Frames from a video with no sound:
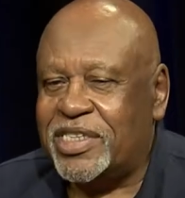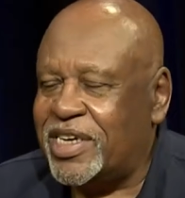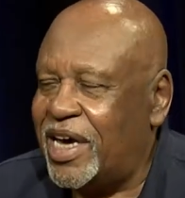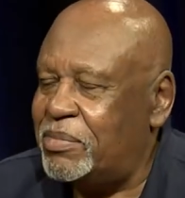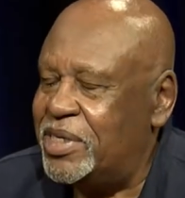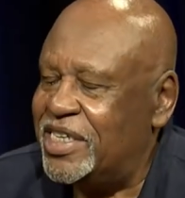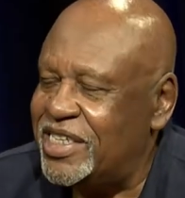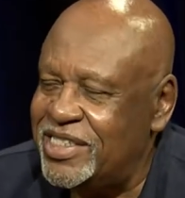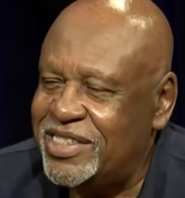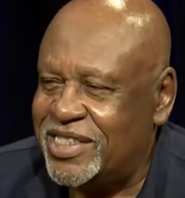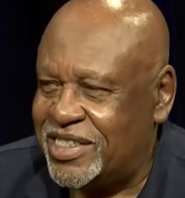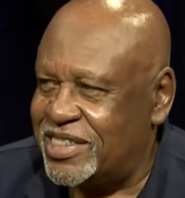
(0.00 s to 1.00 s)
that got me
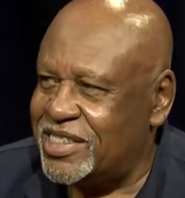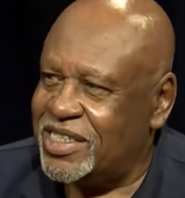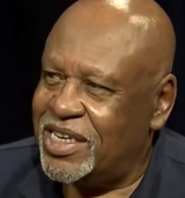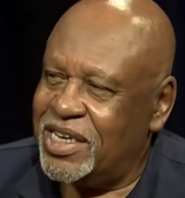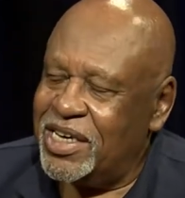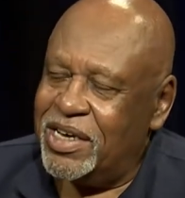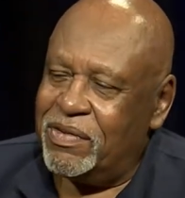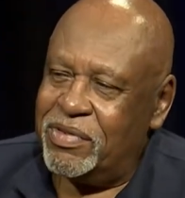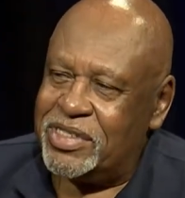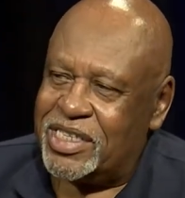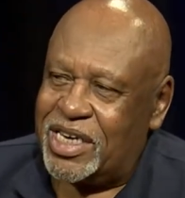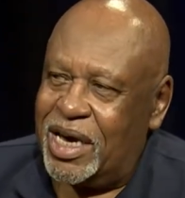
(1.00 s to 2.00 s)
into this
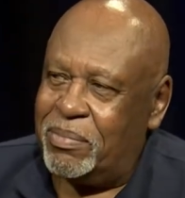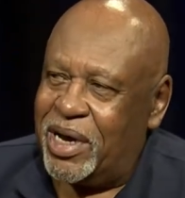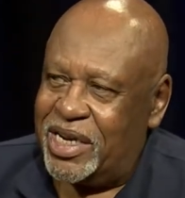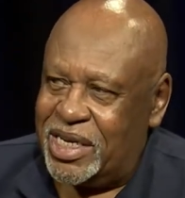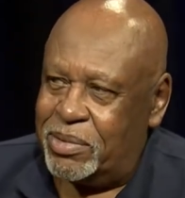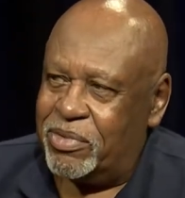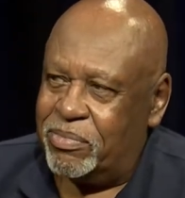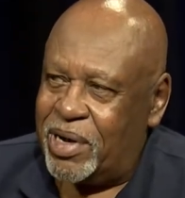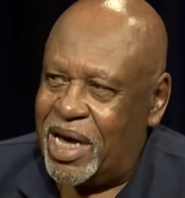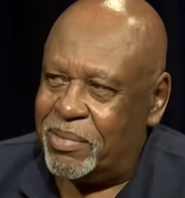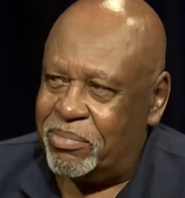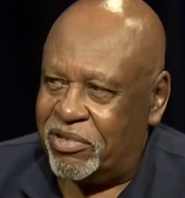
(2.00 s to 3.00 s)
was a guy by the name of
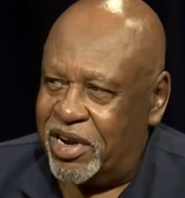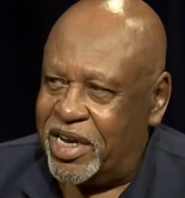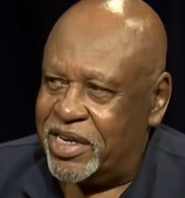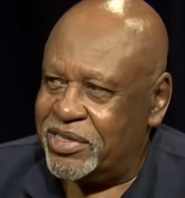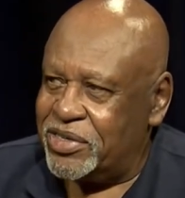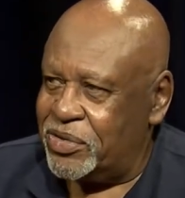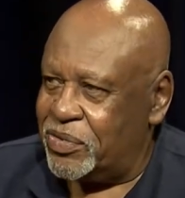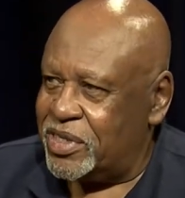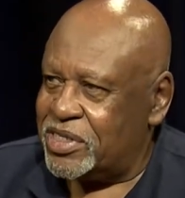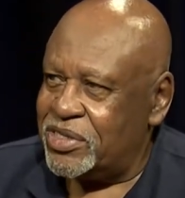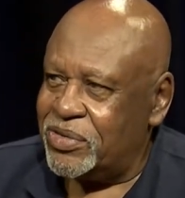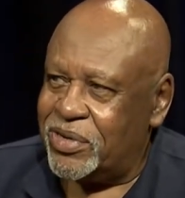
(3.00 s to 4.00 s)
Bob Brand, who
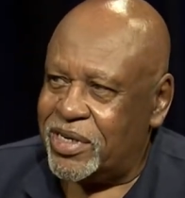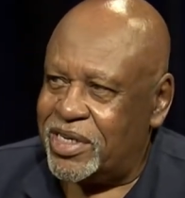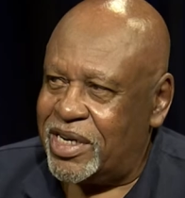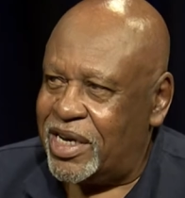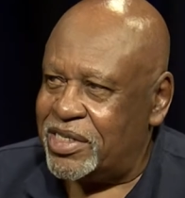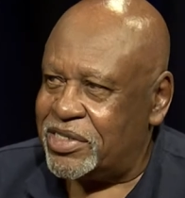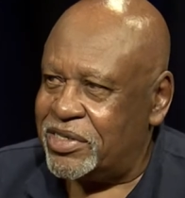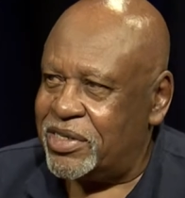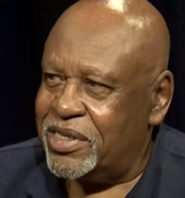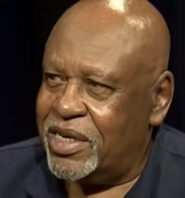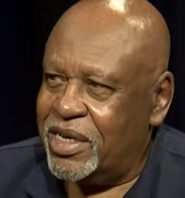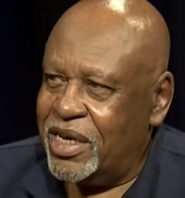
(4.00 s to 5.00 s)
was an mm-hmm. organizer
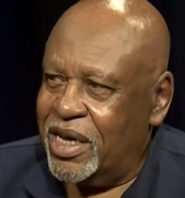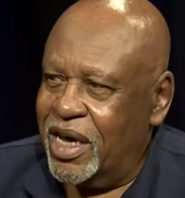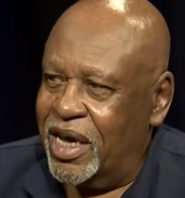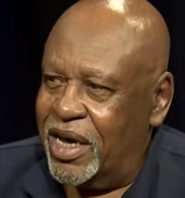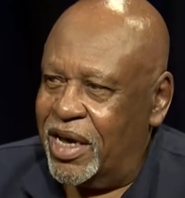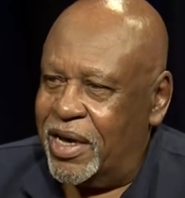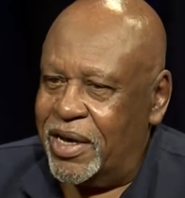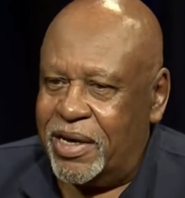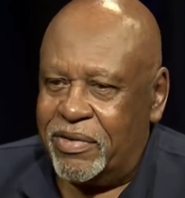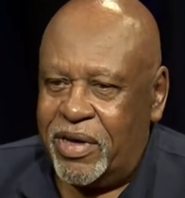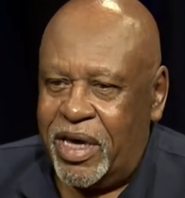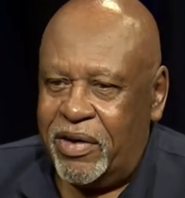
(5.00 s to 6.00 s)

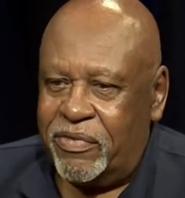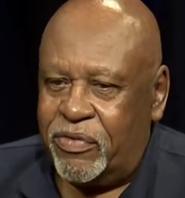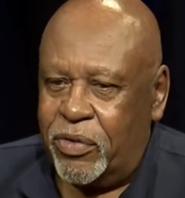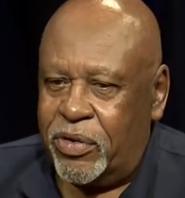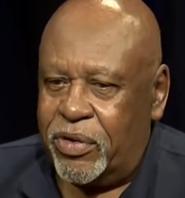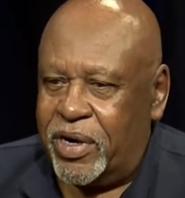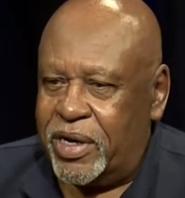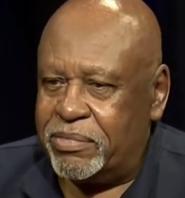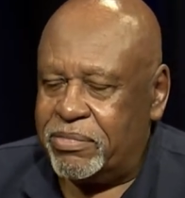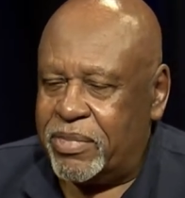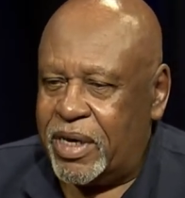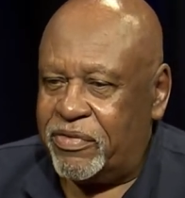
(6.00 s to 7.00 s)
uh, for
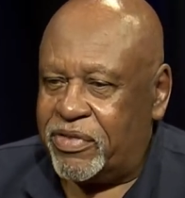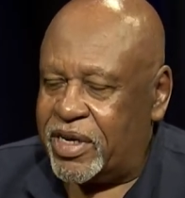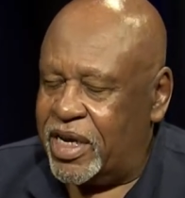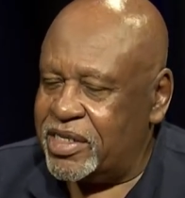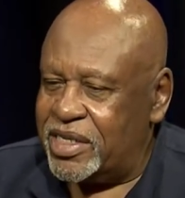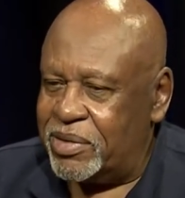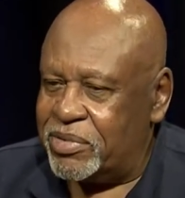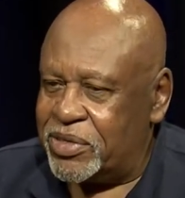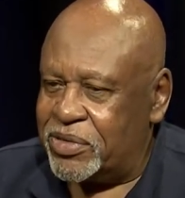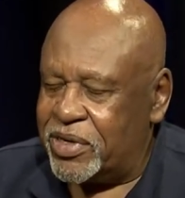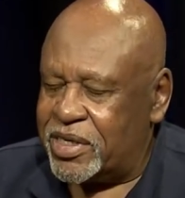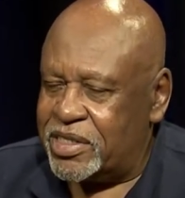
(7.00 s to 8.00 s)
um, I forgot the name of the
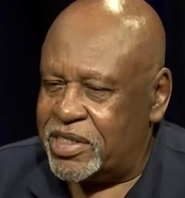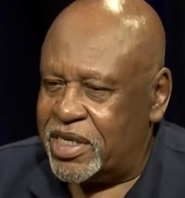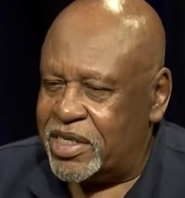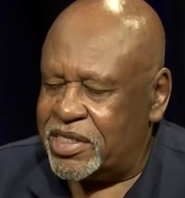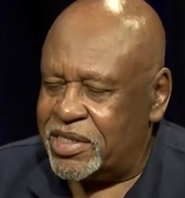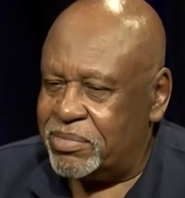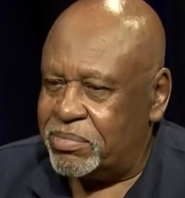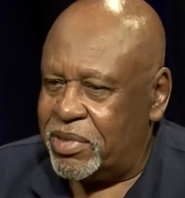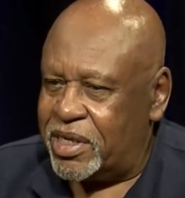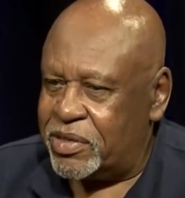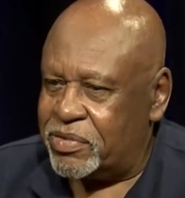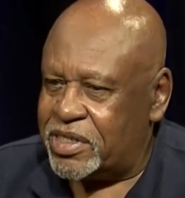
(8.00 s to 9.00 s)
organization,
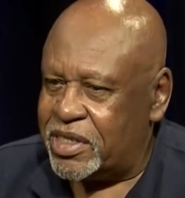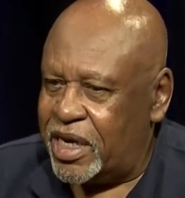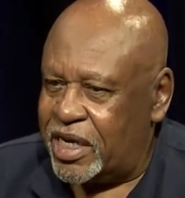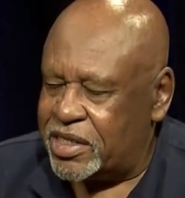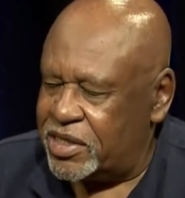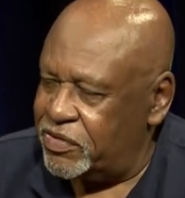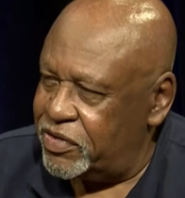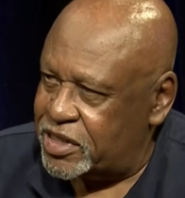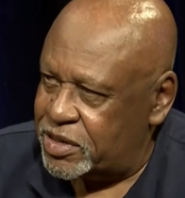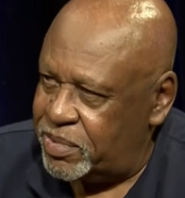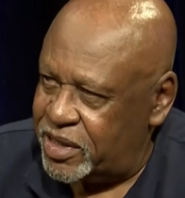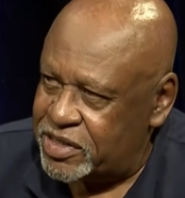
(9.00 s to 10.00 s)
but he was at the
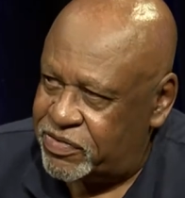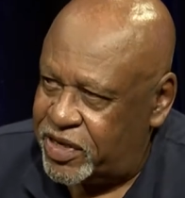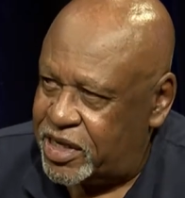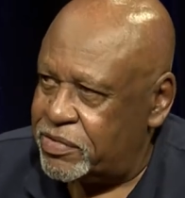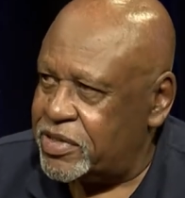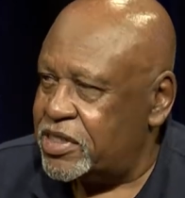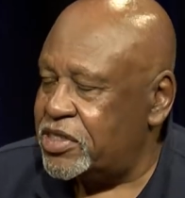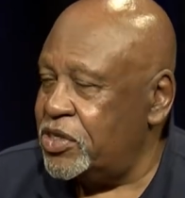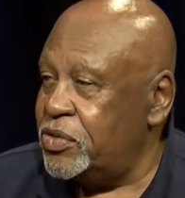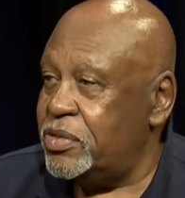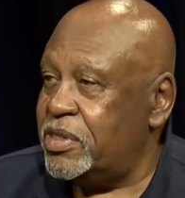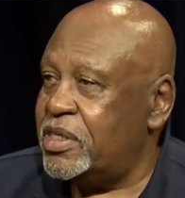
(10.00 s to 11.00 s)
University of Pennsylvania. He was a
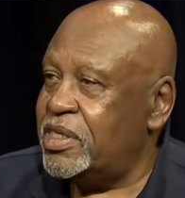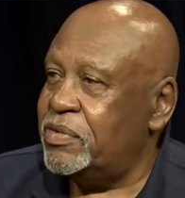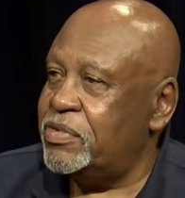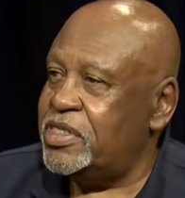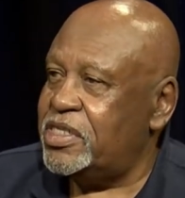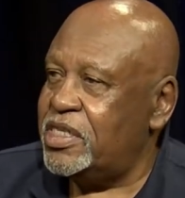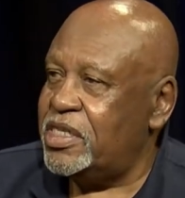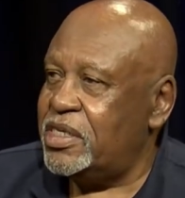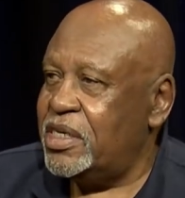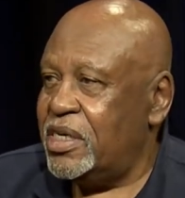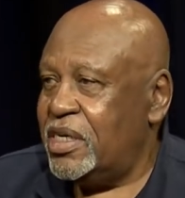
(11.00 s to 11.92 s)
student, and it was mm. the hmm.